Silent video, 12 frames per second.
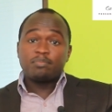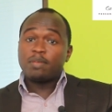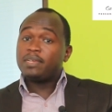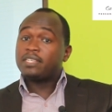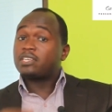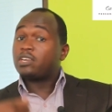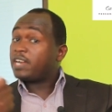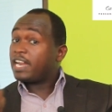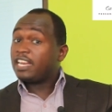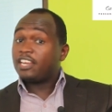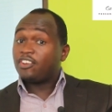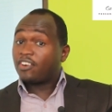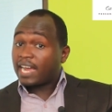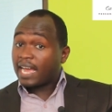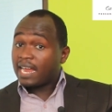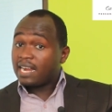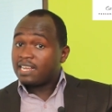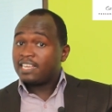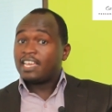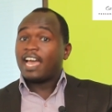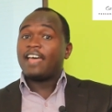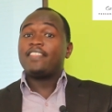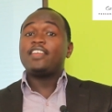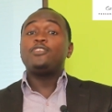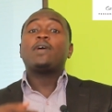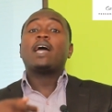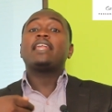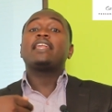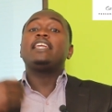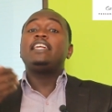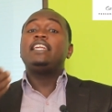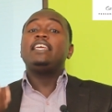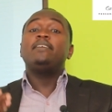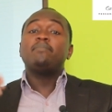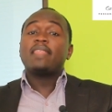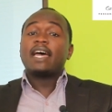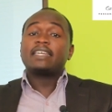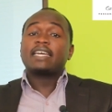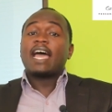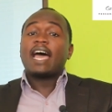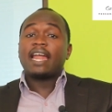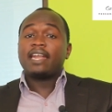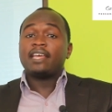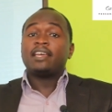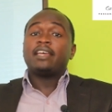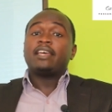Maybe it's loaded in your card, and then you can redeem that card